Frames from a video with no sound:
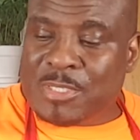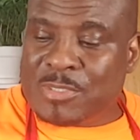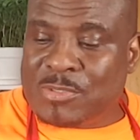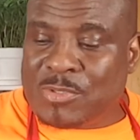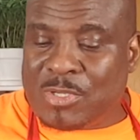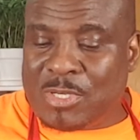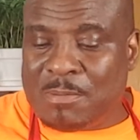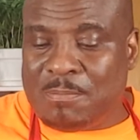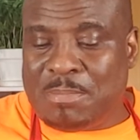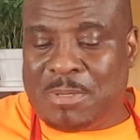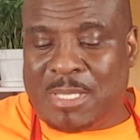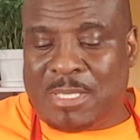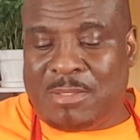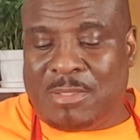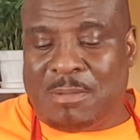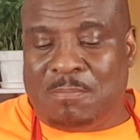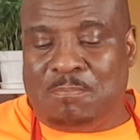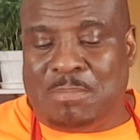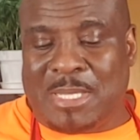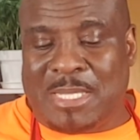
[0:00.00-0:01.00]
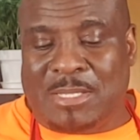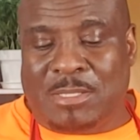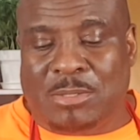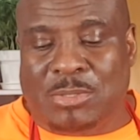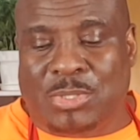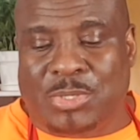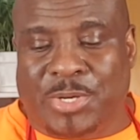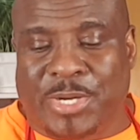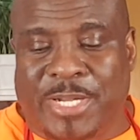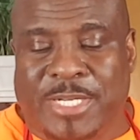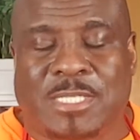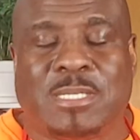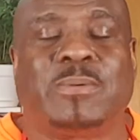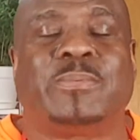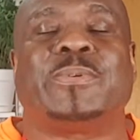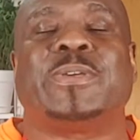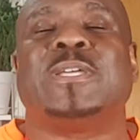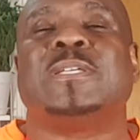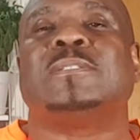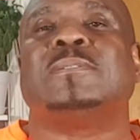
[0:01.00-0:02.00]
It's gonna be the bean thread. The
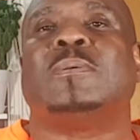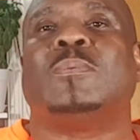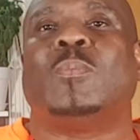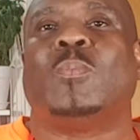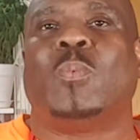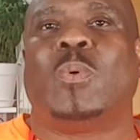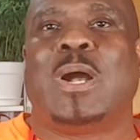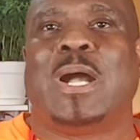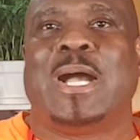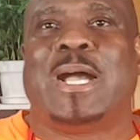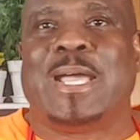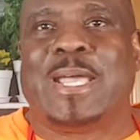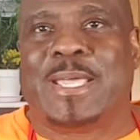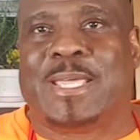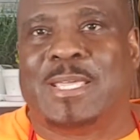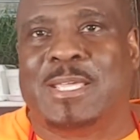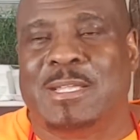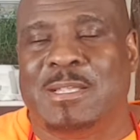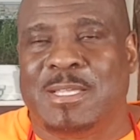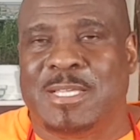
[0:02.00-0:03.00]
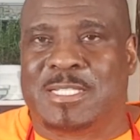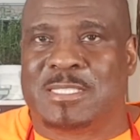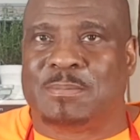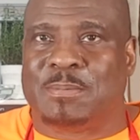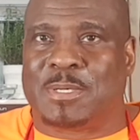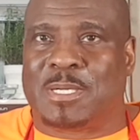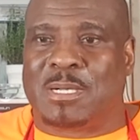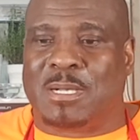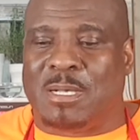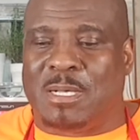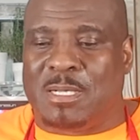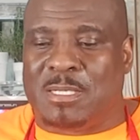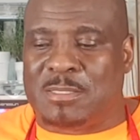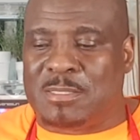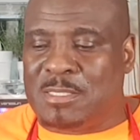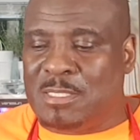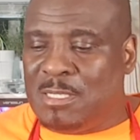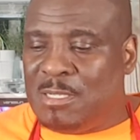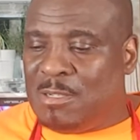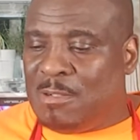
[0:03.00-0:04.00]
reason why is
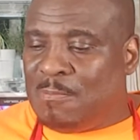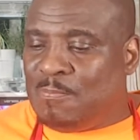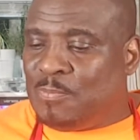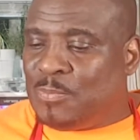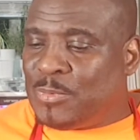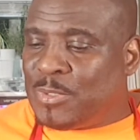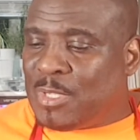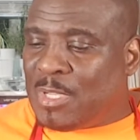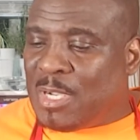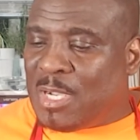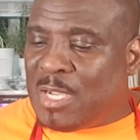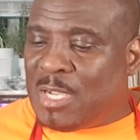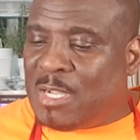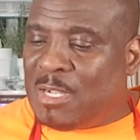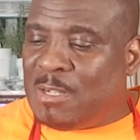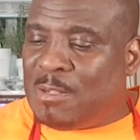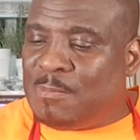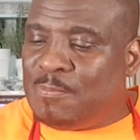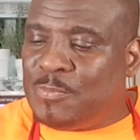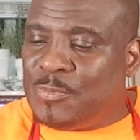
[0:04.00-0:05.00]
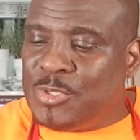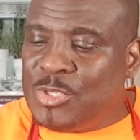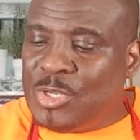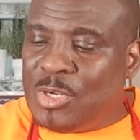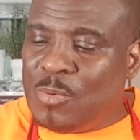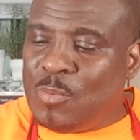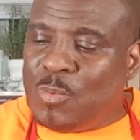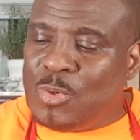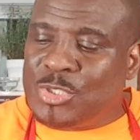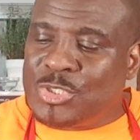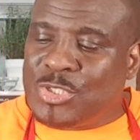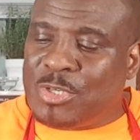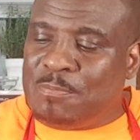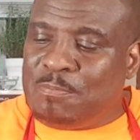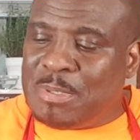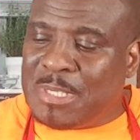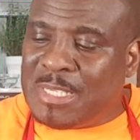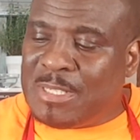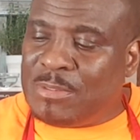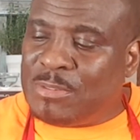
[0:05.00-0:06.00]
because um, you don't want your
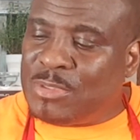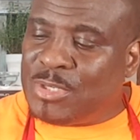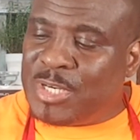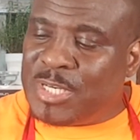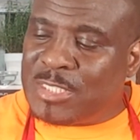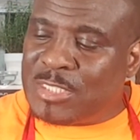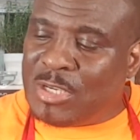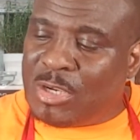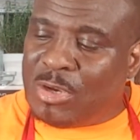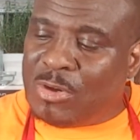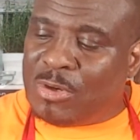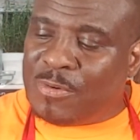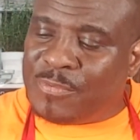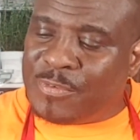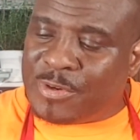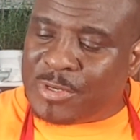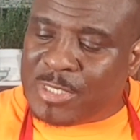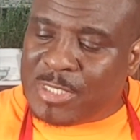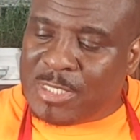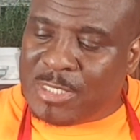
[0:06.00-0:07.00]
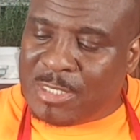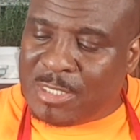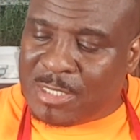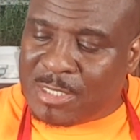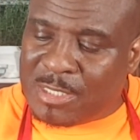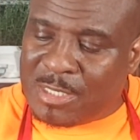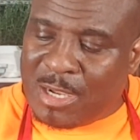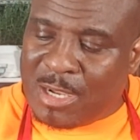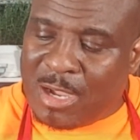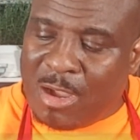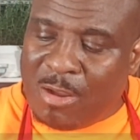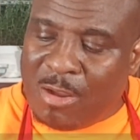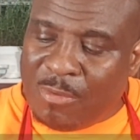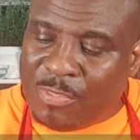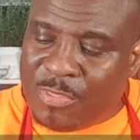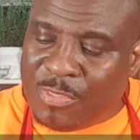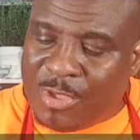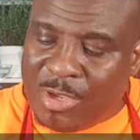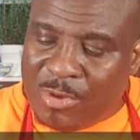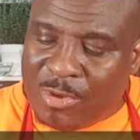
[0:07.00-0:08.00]
bean thread to overcook.
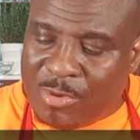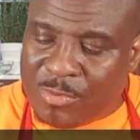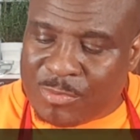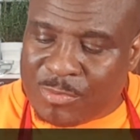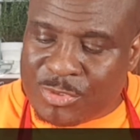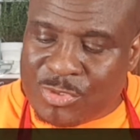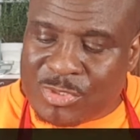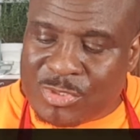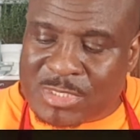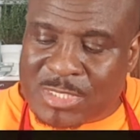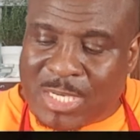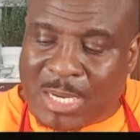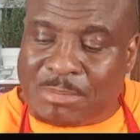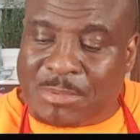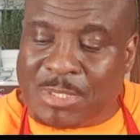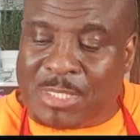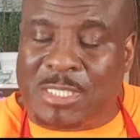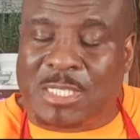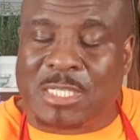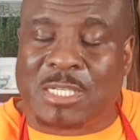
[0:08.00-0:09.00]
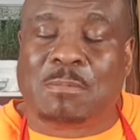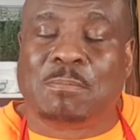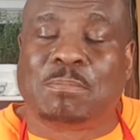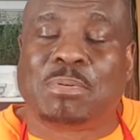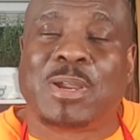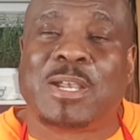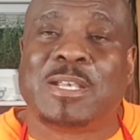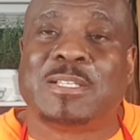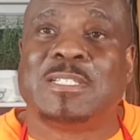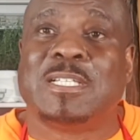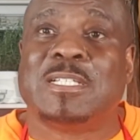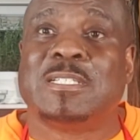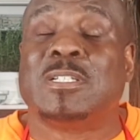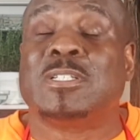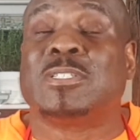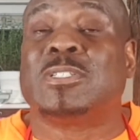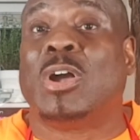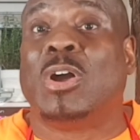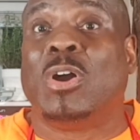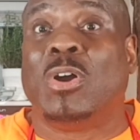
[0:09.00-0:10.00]
Although you stop the cooking process,
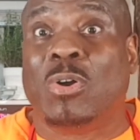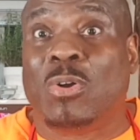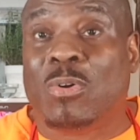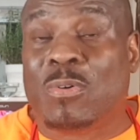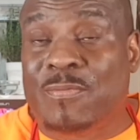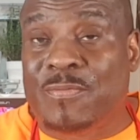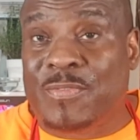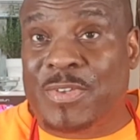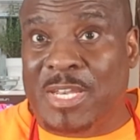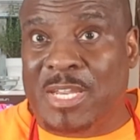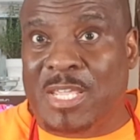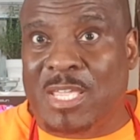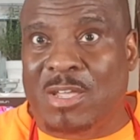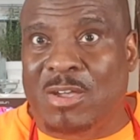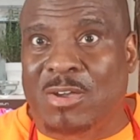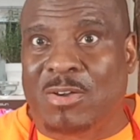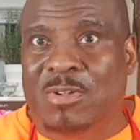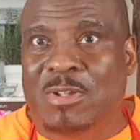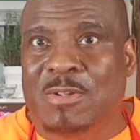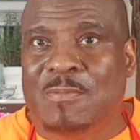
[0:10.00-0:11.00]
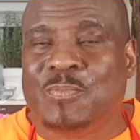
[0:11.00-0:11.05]
there's a whole video.